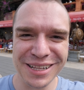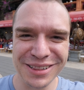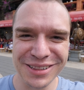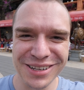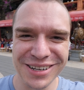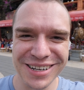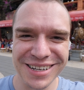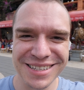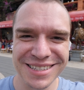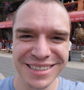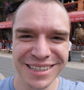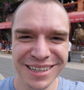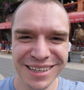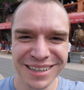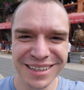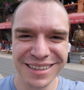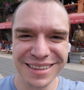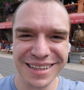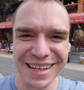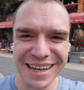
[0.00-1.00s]
looks
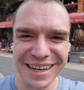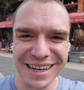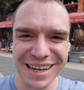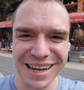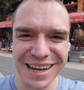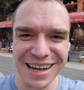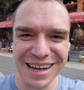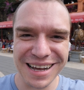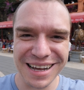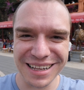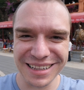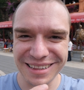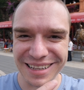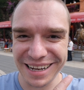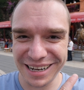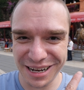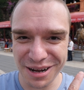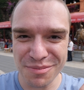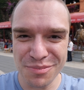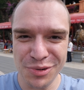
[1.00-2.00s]
like
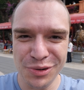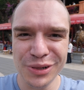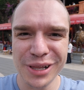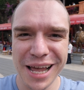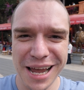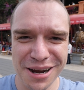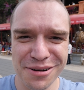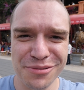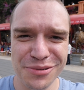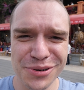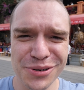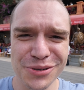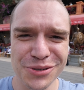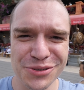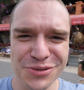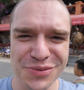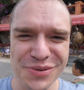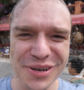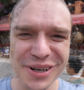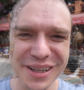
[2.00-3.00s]
a Moulin
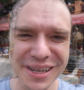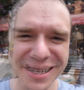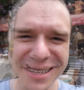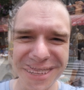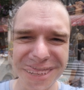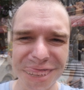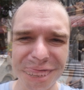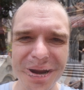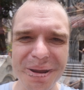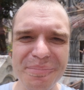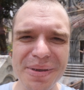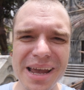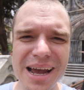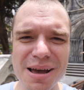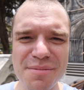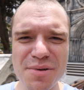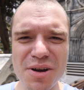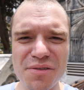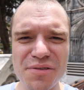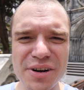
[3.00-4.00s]
Rouge, really. So right
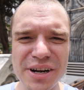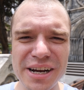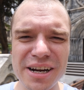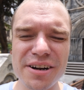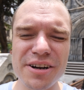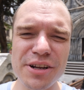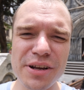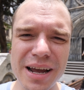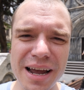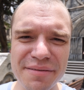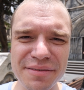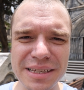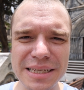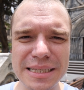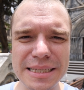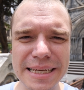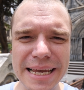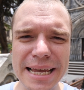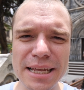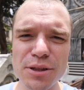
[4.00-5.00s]
behind me over here, you have the
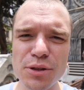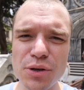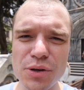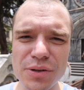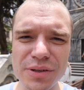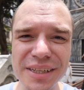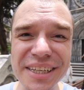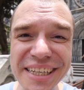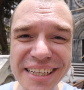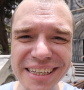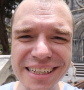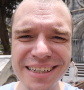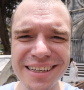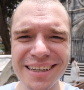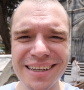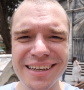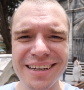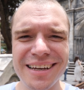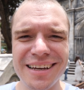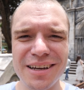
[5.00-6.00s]
Saint Denis
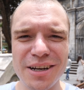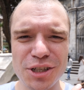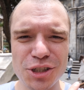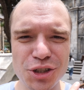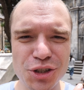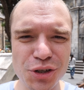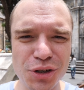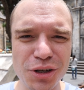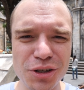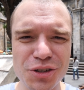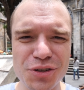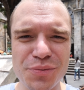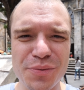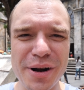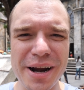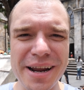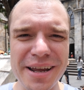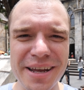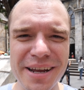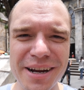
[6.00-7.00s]
Church
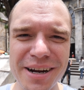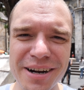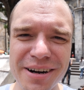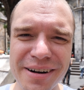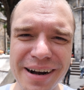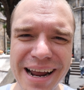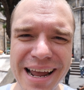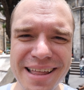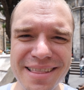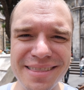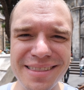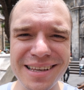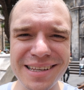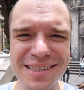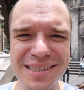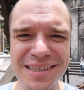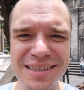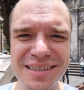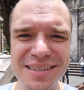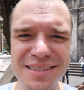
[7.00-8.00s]
right here, and
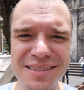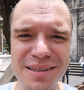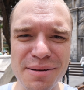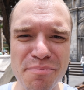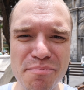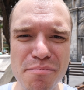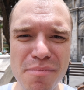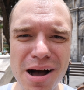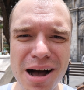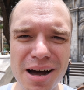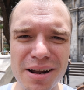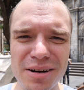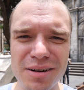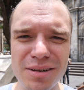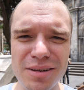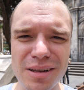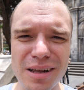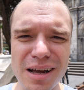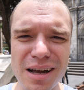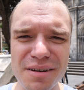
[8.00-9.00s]
this is the
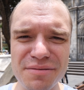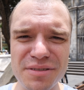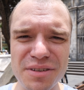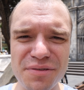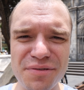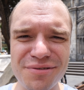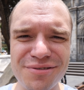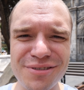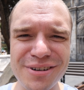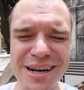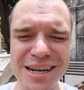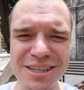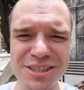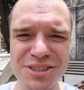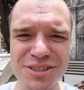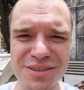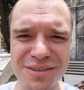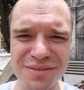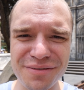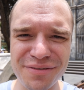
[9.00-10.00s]
model of the French
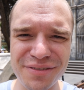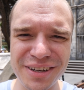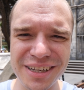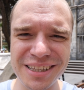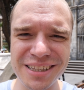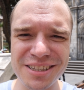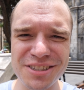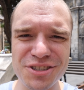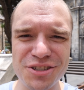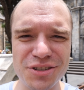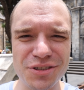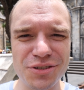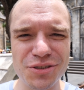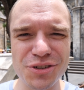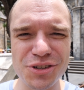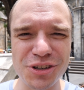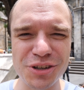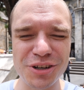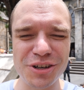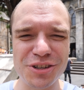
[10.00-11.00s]
Village
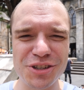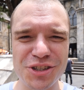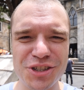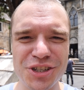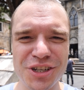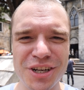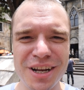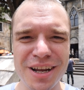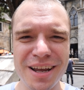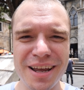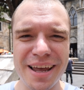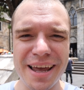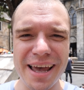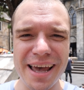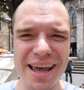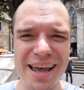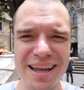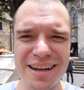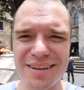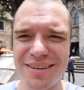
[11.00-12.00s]
Church.
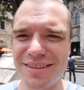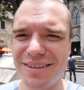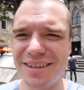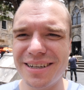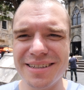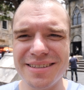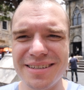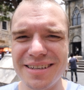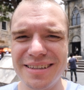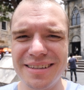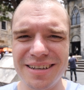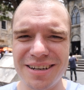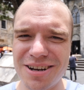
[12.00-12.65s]
And you can see the